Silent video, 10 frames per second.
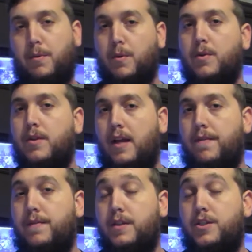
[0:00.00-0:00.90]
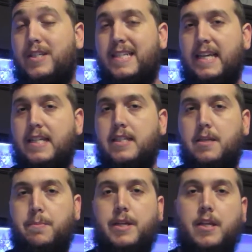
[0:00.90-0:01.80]
maroon clownfish tend
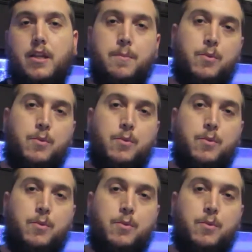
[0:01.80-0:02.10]
to be on the